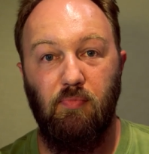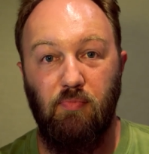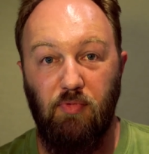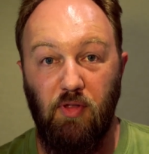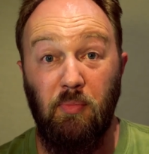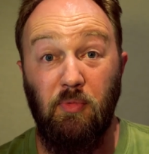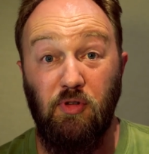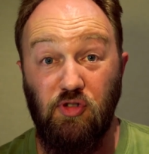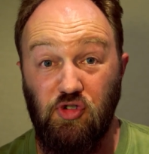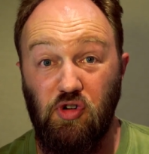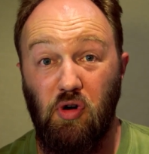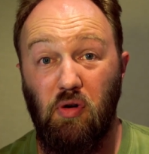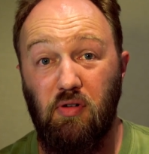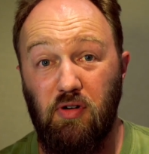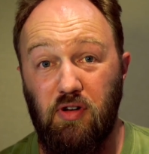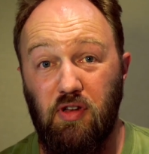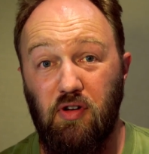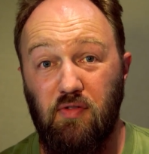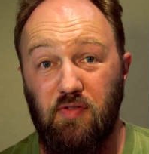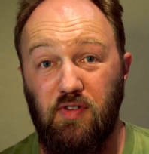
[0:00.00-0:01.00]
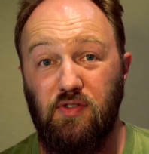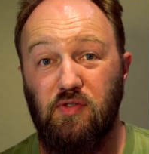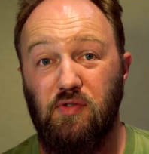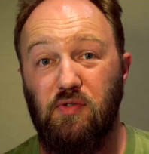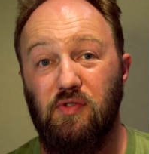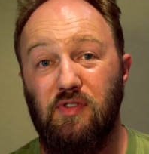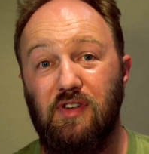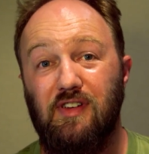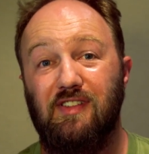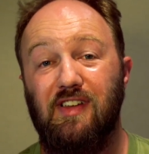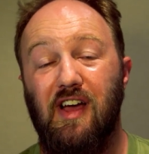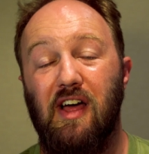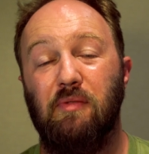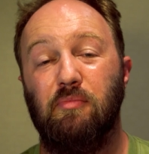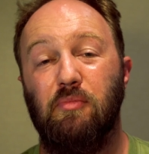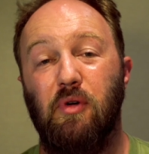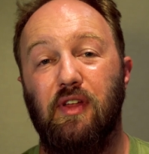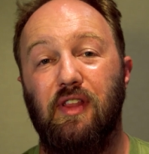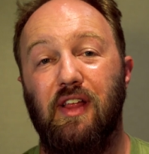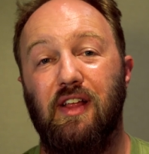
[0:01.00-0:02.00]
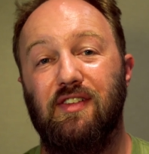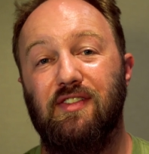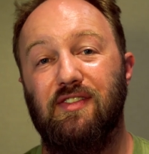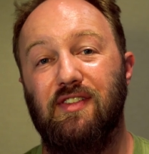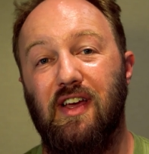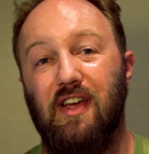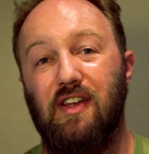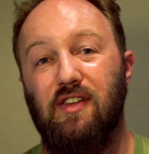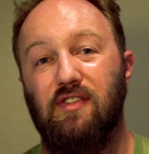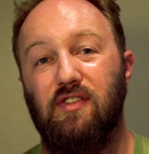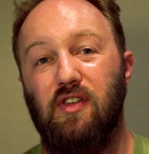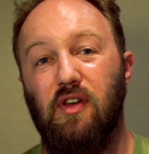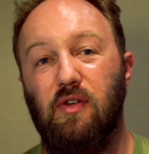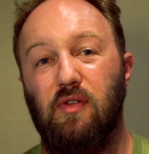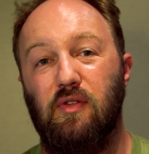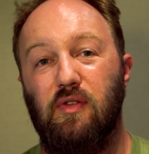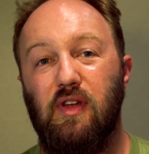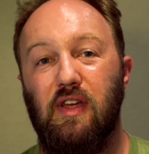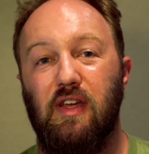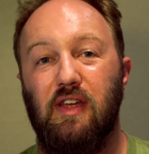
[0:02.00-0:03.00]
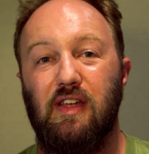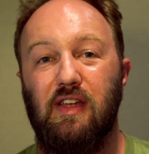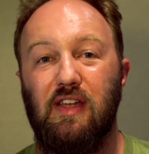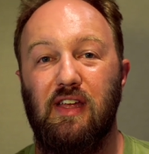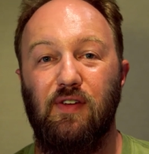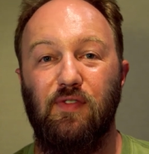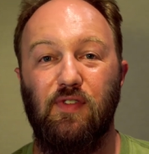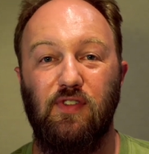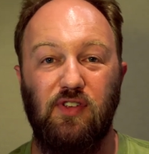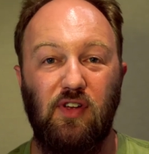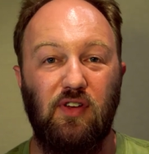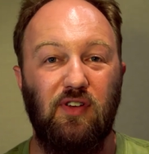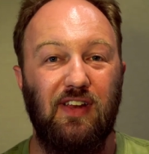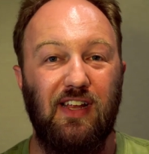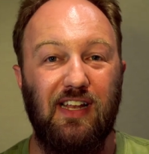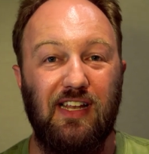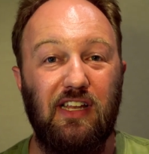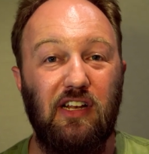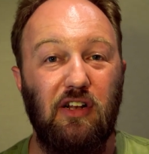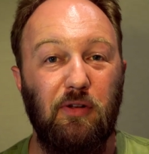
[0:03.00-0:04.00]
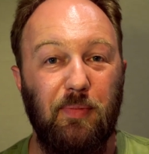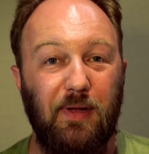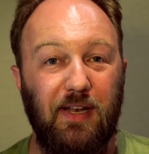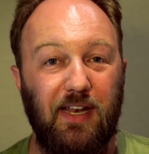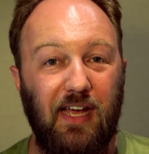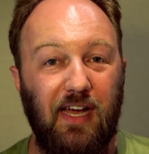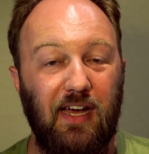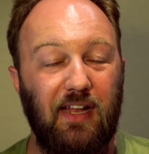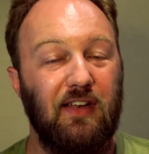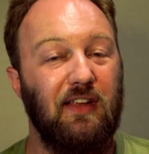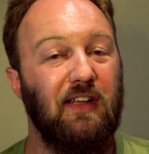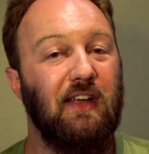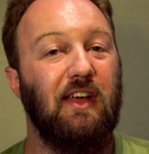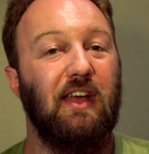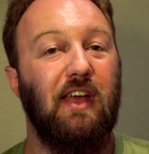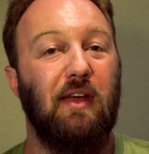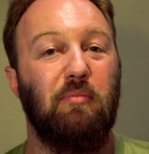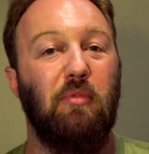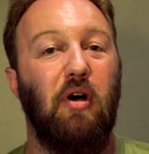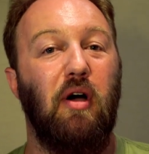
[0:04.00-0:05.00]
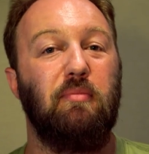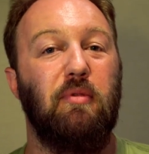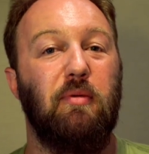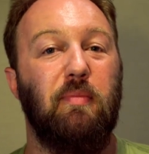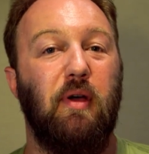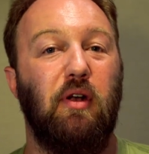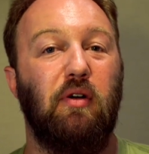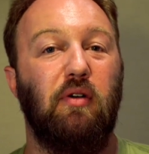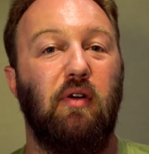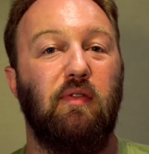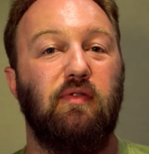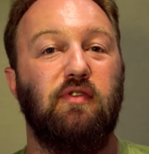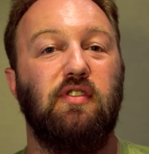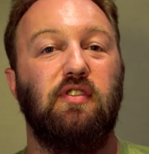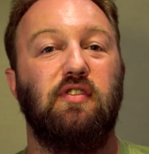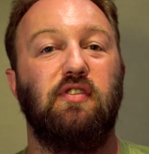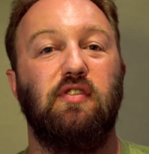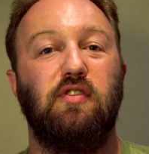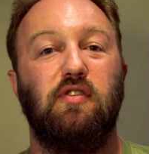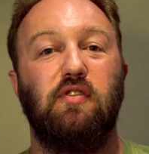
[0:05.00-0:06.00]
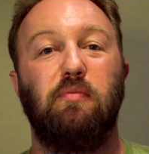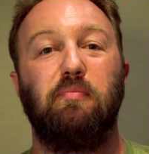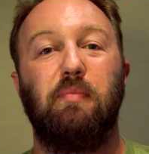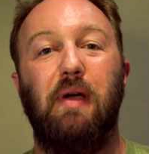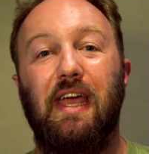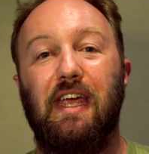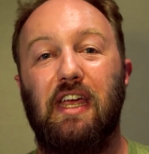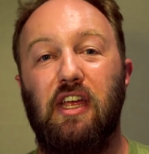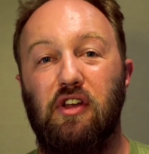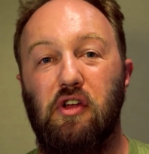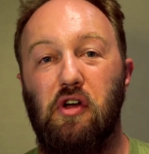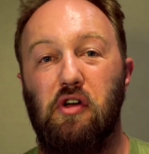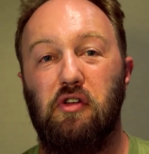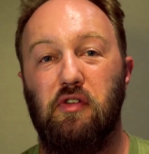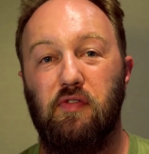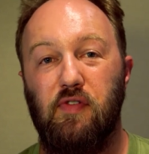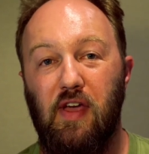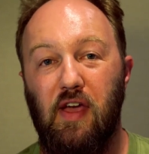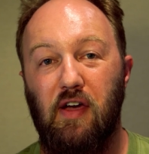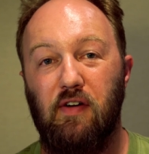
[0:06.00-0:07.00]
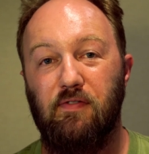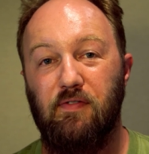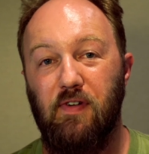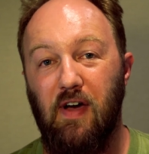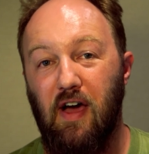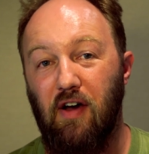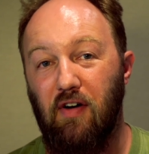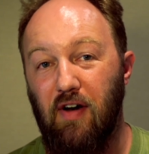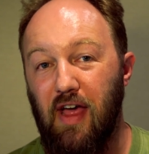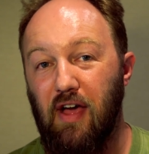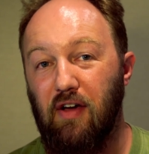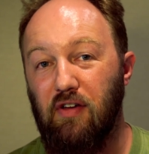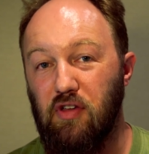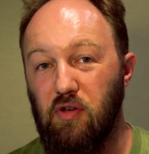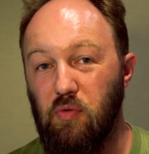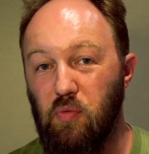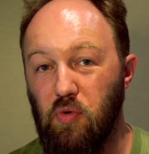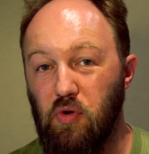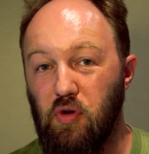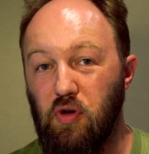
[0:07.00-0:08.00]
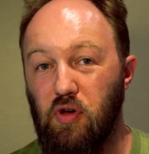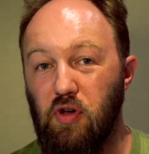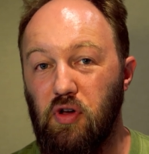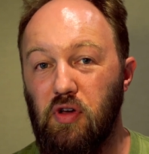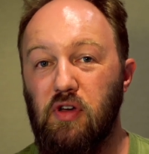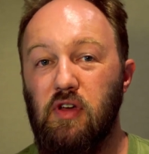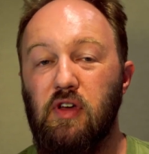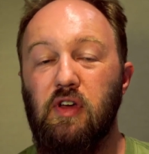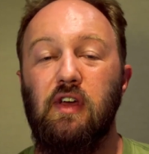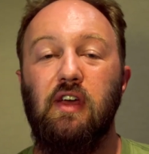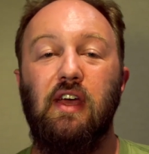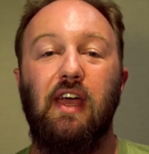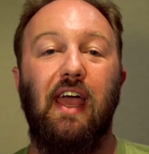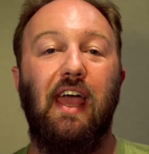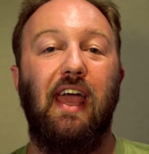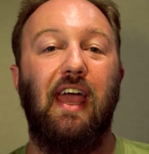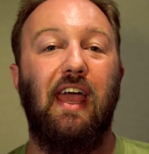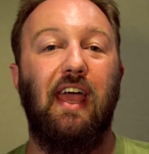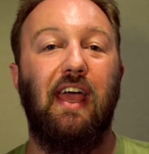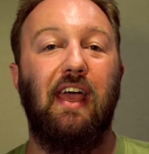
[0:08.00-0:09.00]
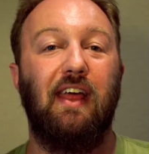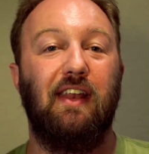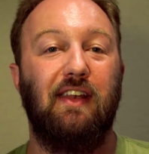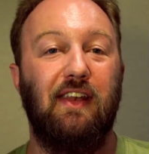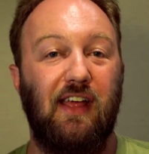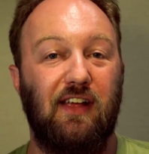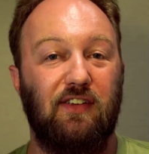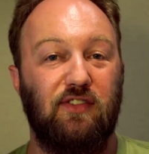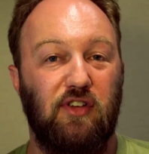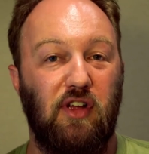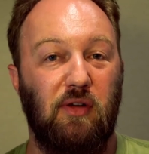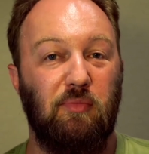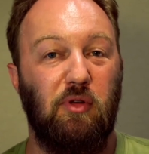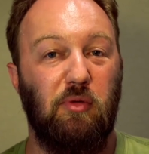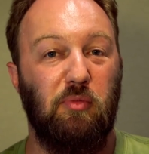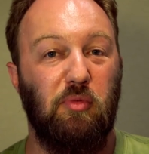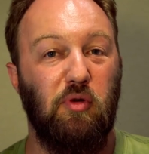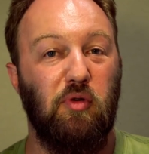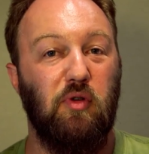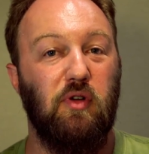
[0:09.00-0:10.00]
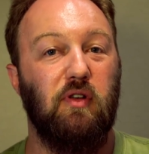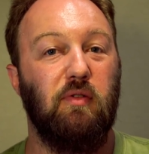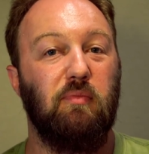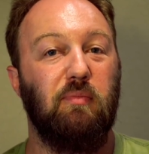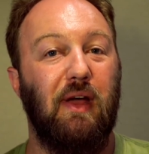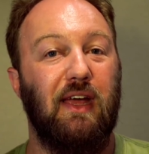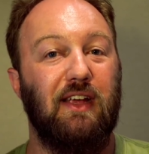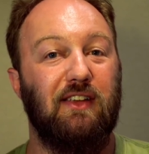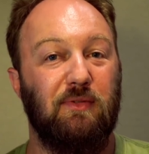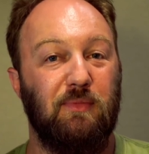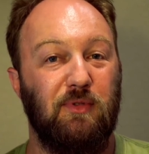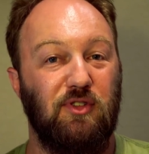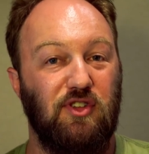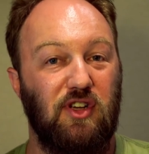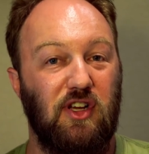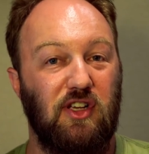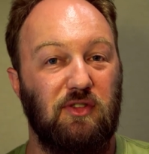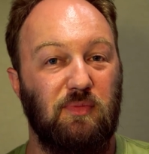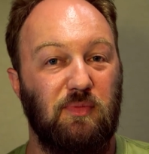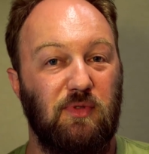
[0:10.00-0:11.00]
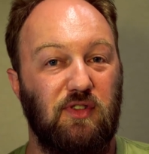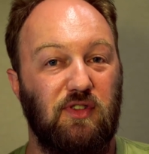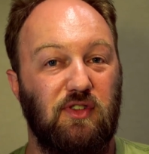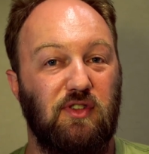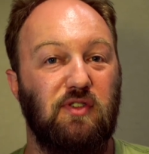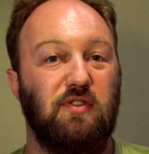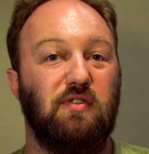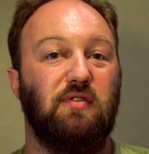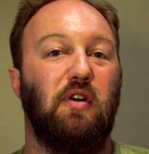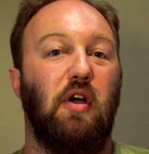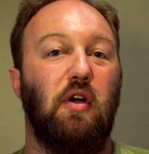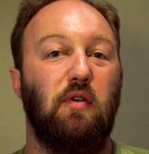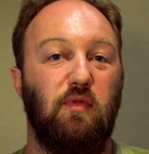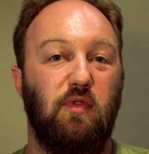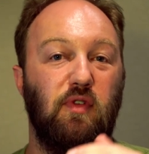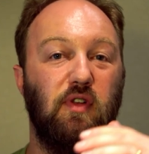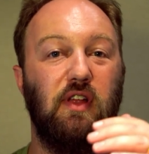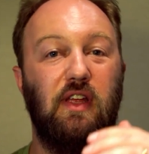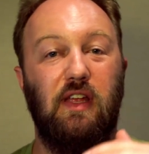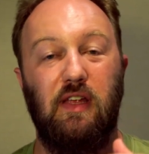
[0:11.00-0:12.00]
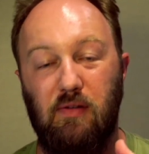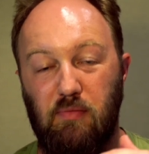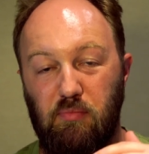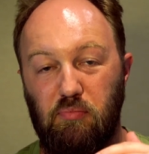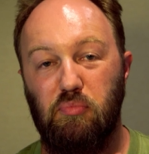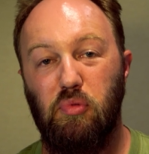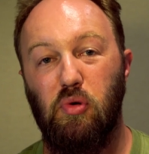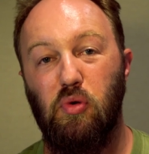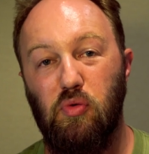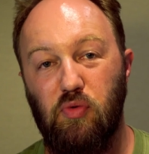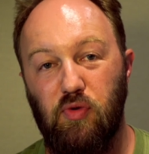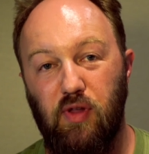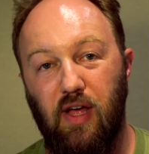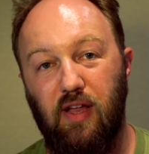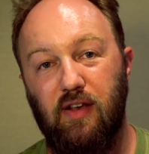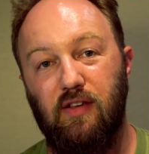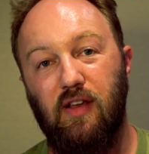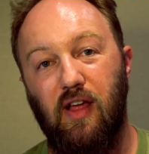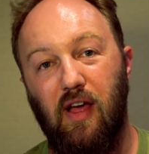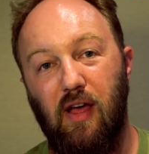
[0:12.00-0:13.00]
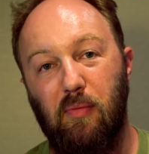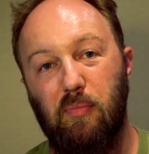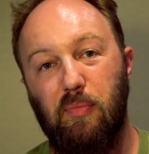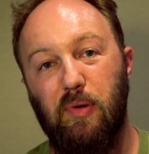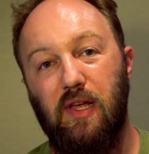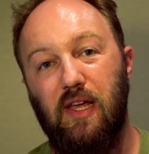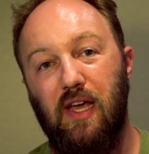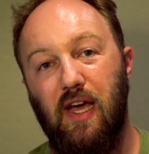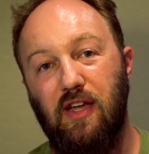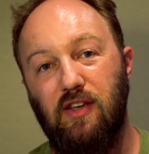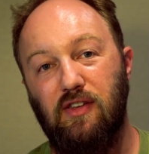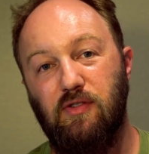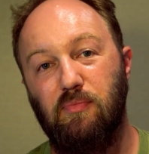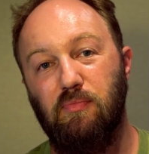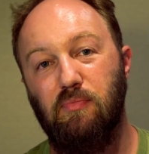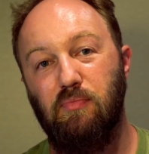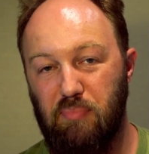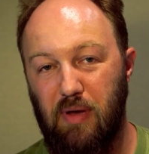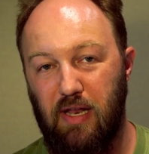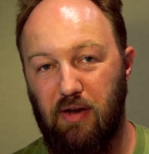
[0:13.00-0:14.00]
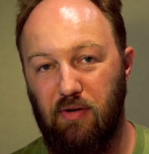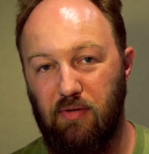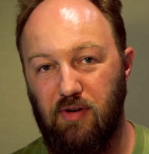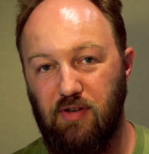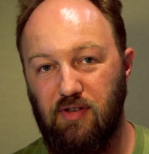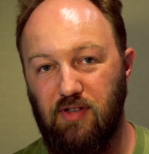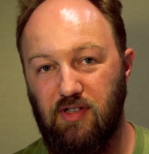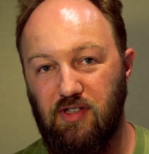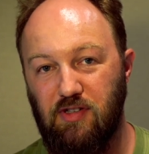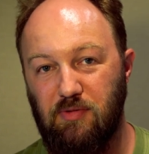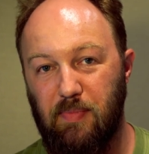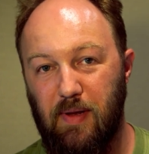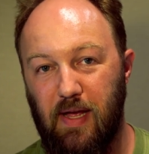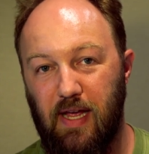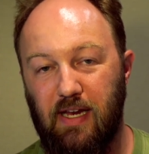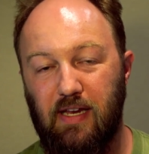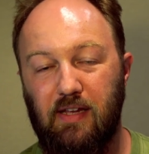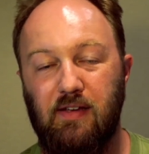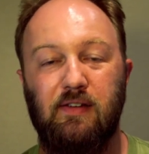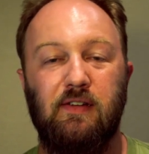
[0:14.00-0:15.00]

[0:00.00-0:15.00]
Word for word: the majority of it's already done by that stage. So if it's only a little bit out, it might be better off just to make a note of how far out you were and next time you brew it, make some adjustments to hopefully pull that uh, pH better into spec.